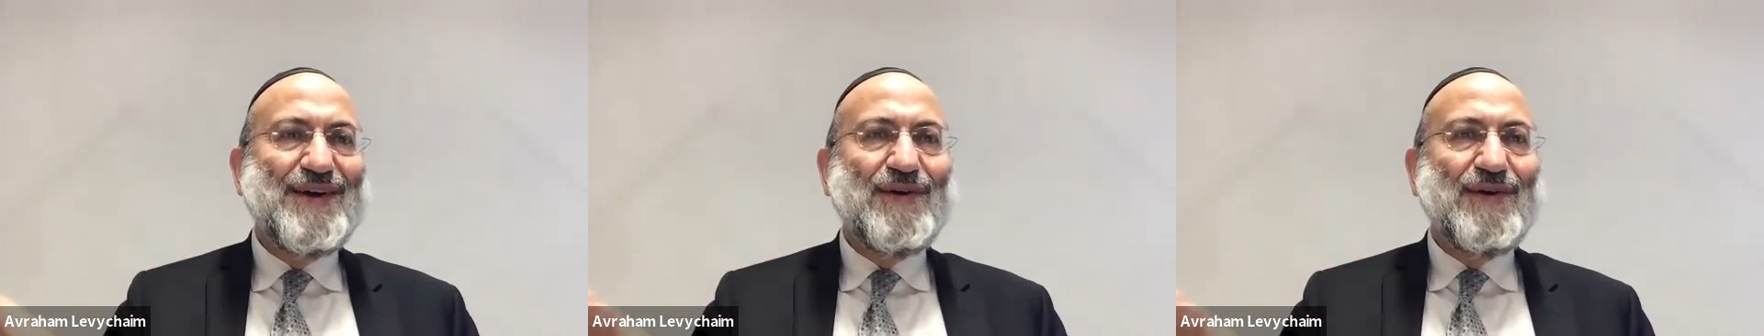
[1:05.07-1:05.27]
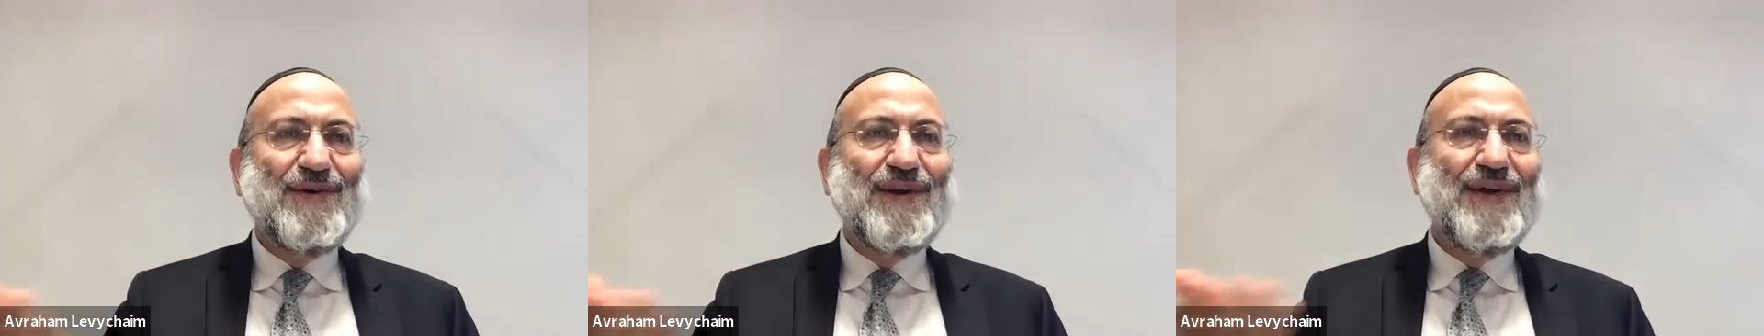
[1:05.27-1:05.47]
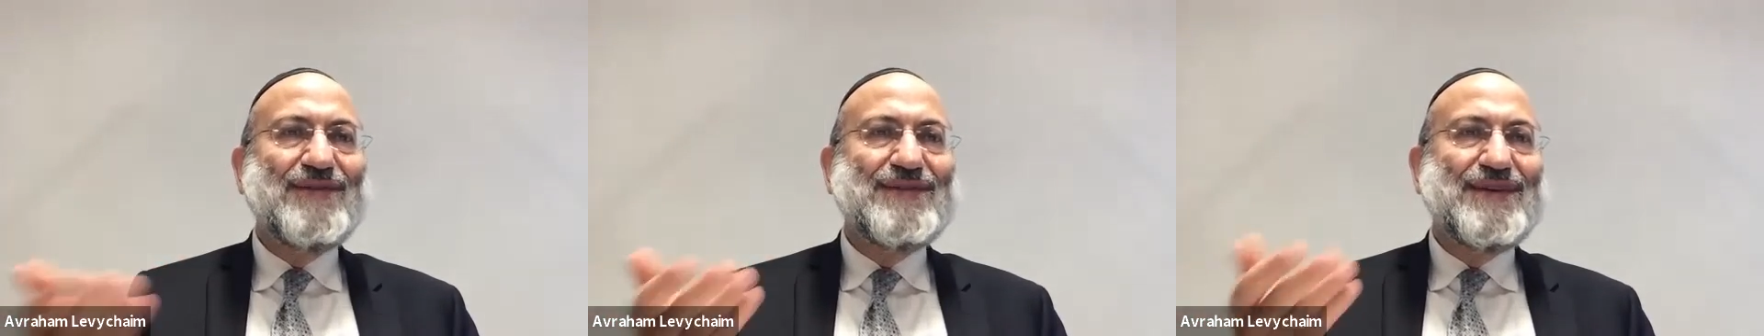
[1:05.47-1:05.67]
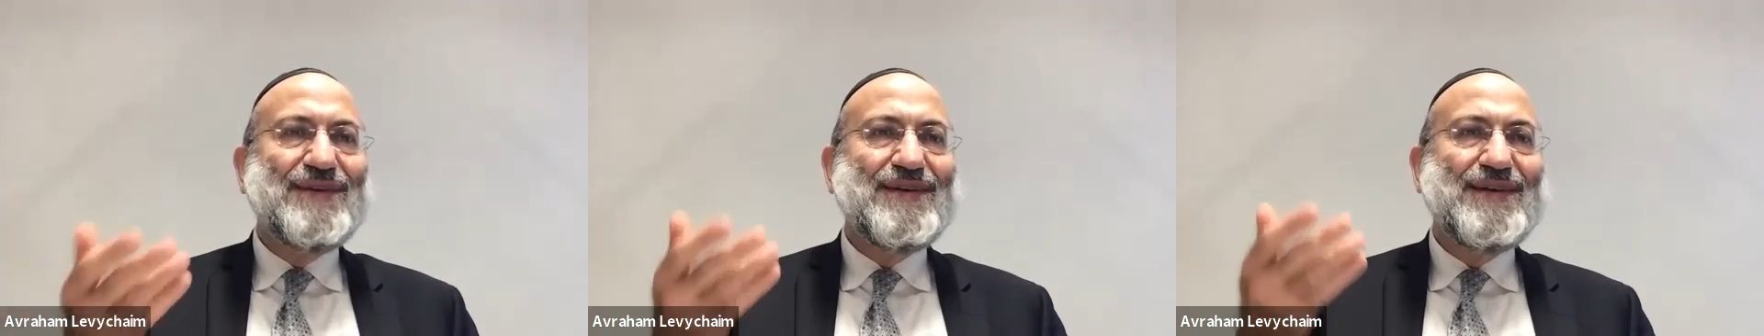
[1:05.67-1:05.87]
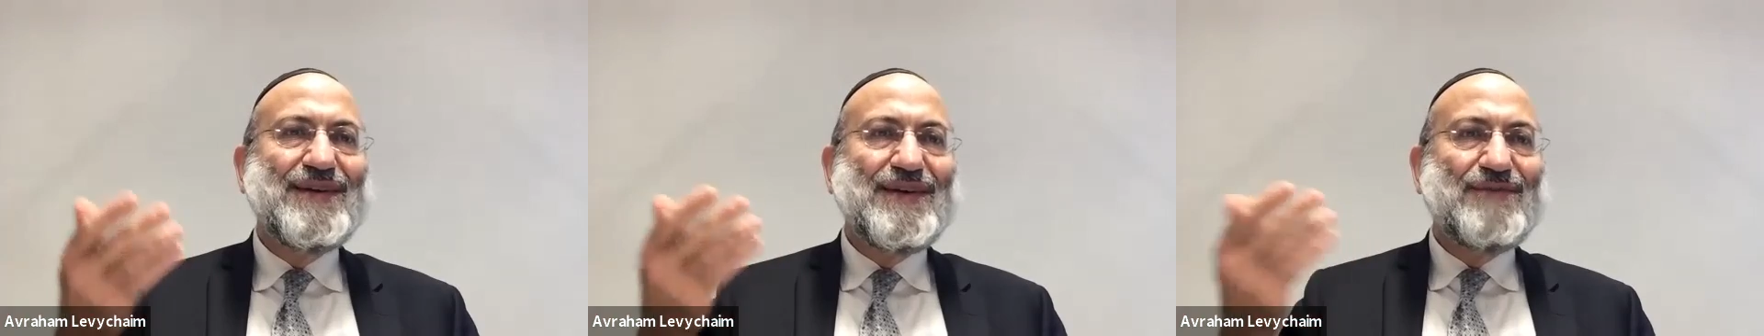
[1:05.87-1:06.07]
all of
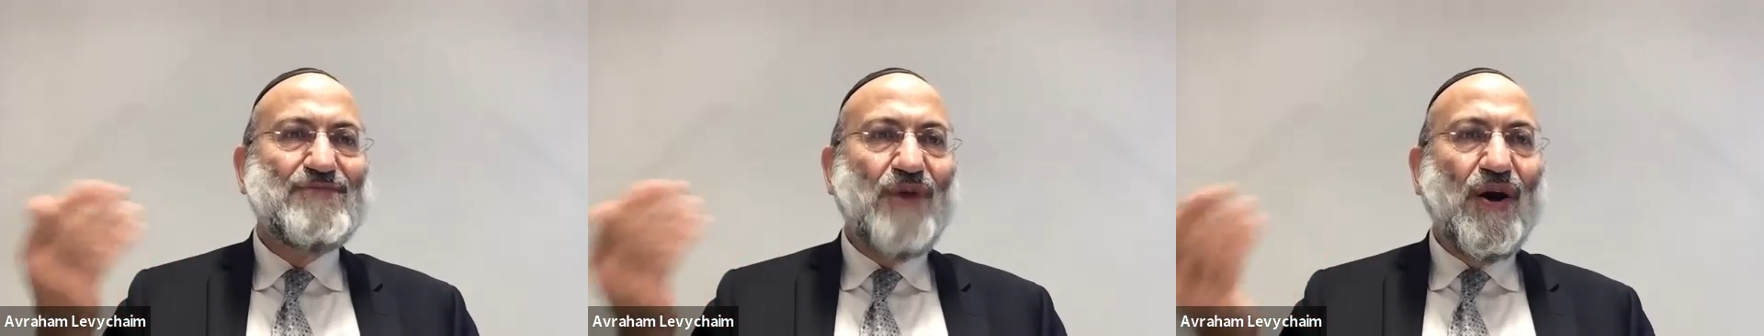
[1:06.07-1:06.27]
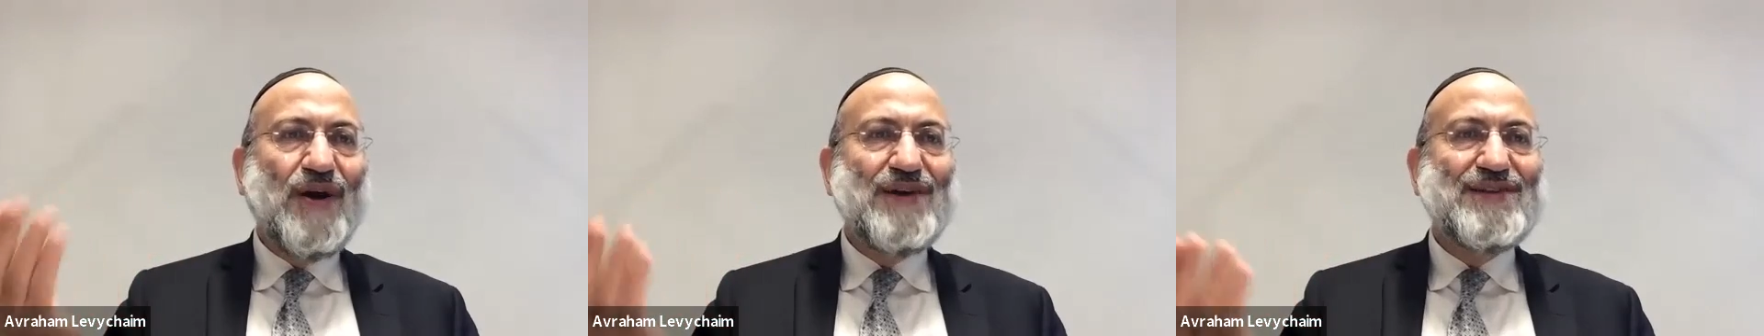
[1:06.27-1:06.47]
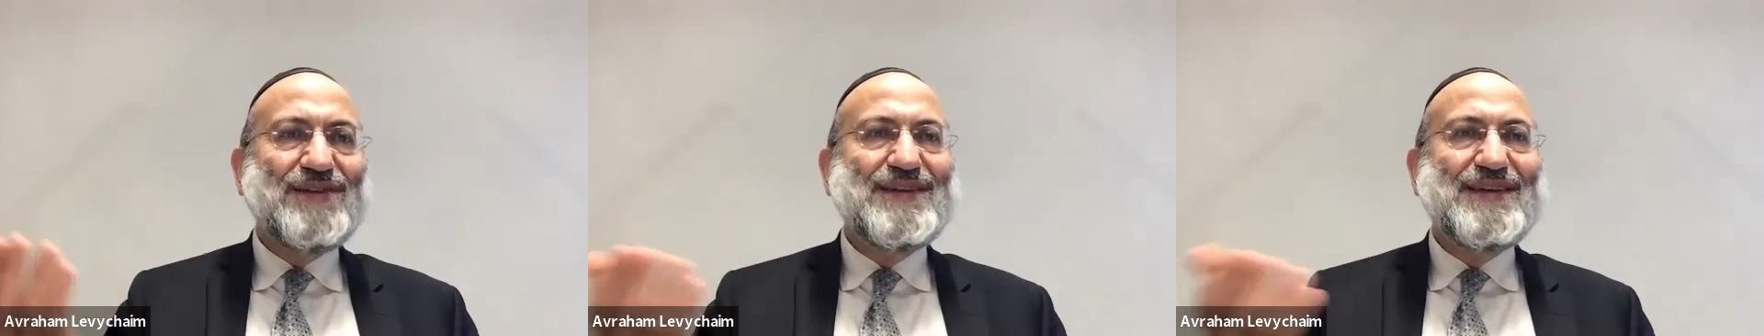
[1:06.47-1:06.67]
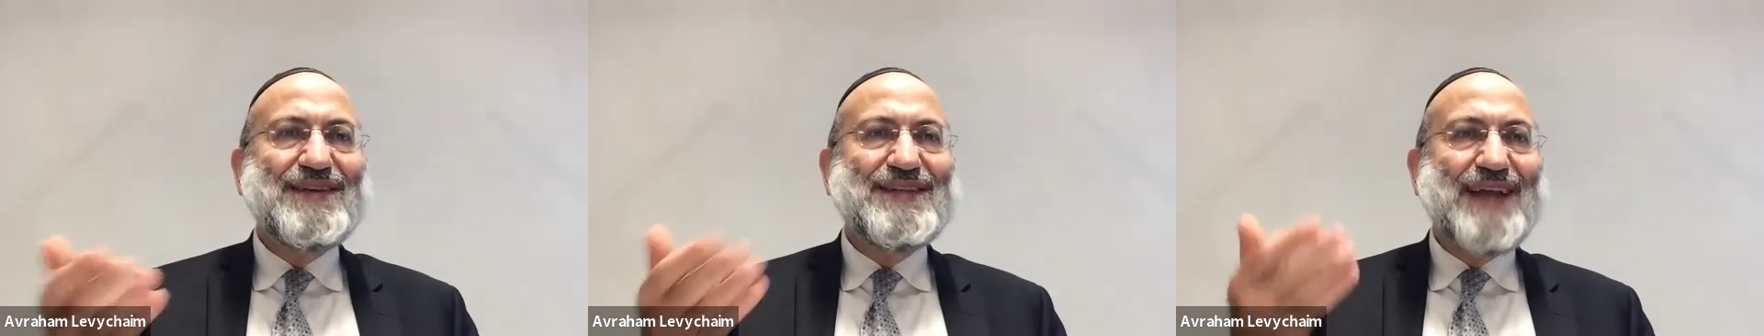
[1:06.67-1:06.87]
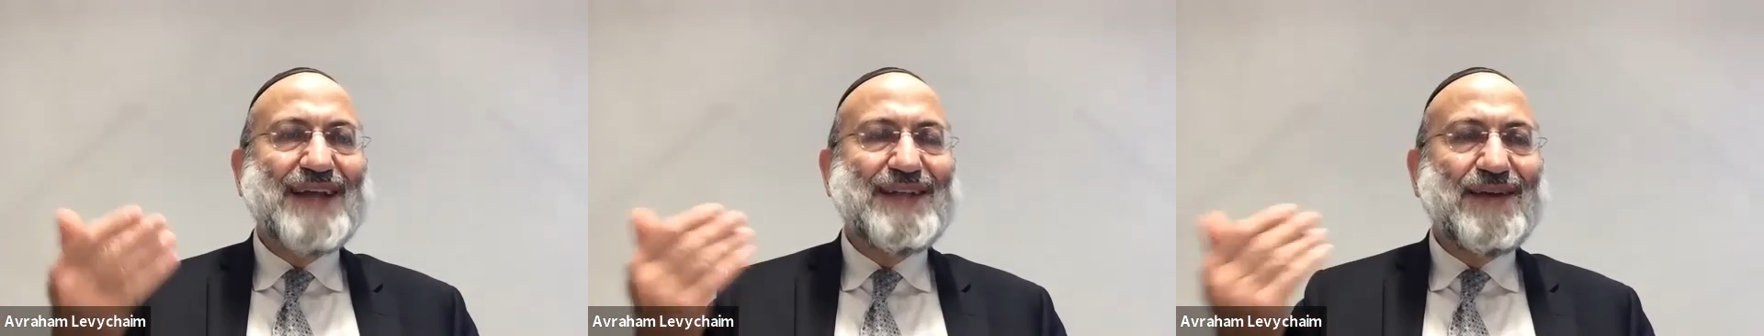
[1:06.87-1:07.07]
the
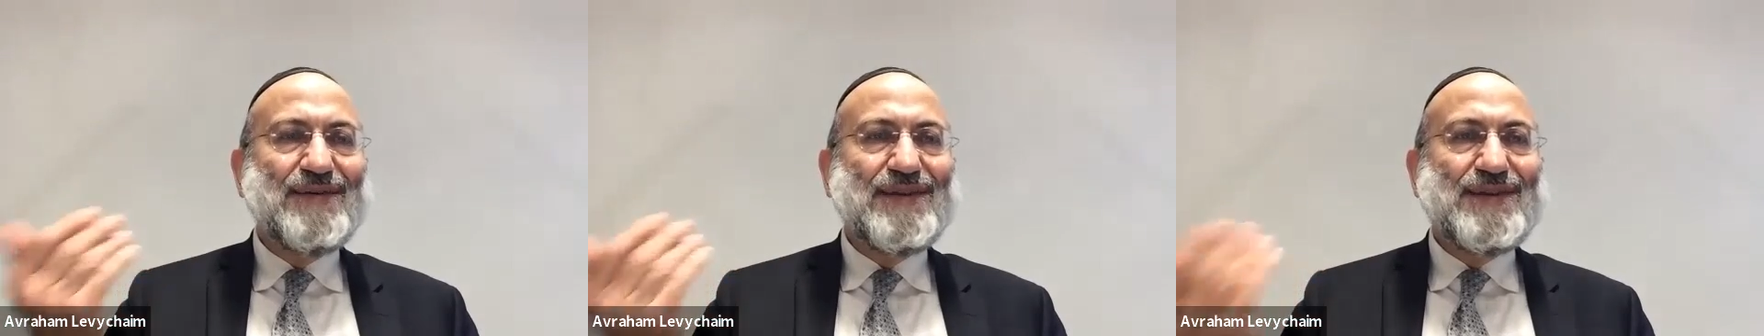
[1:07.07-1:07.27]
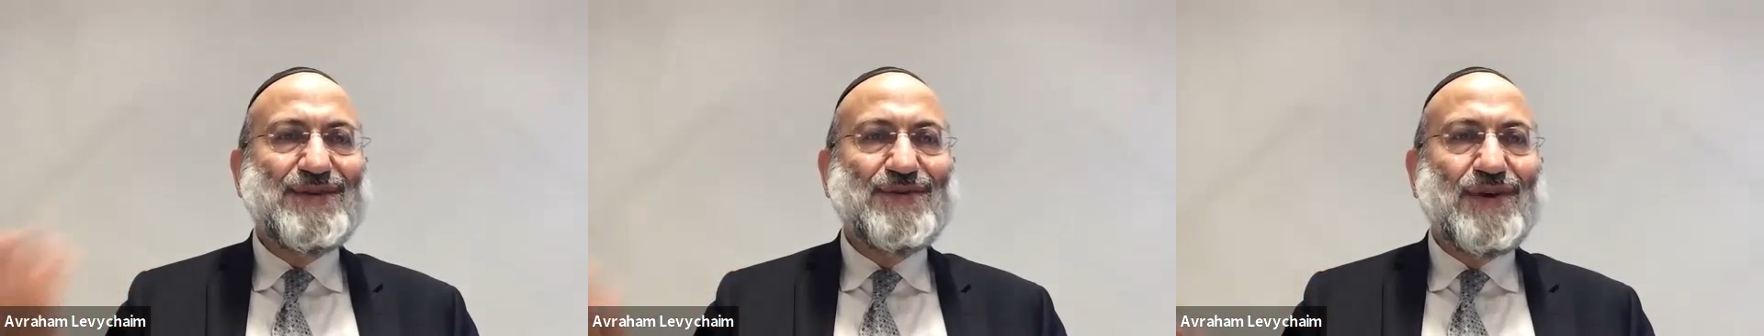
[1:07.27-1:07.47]
parties and everything's